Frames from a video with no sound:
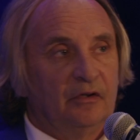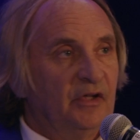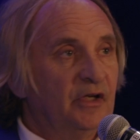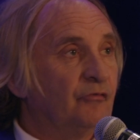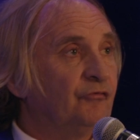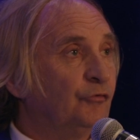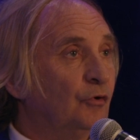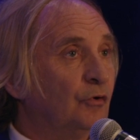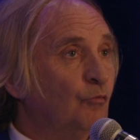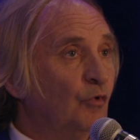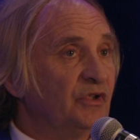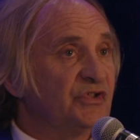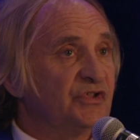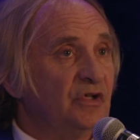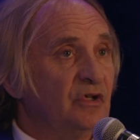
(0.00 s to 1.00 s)
therefore,
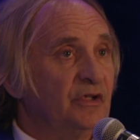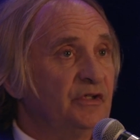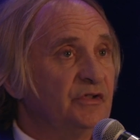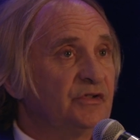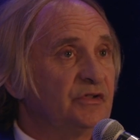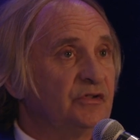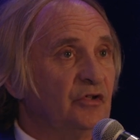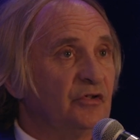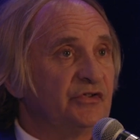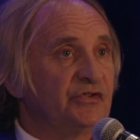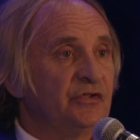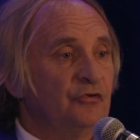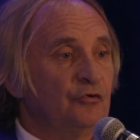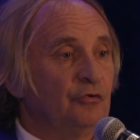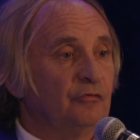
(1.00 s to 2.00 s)
one size
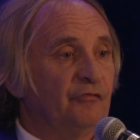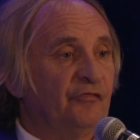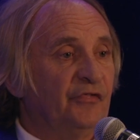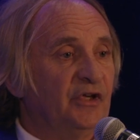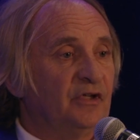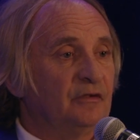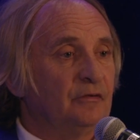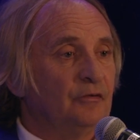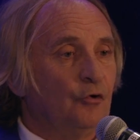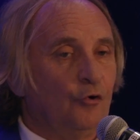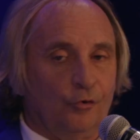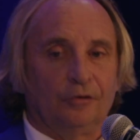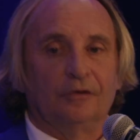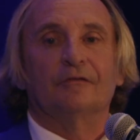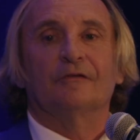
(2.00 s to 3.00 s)
does not fit
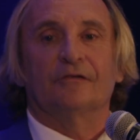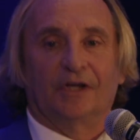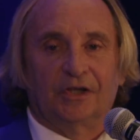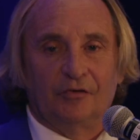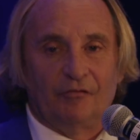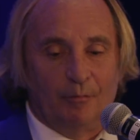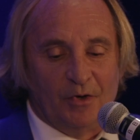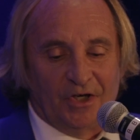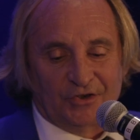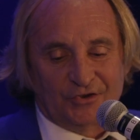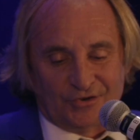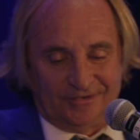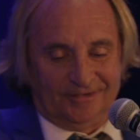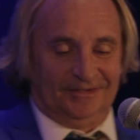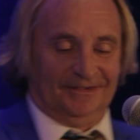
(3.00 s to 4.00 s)
all. Thank you very
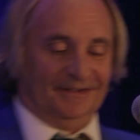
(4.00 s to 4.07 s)
much.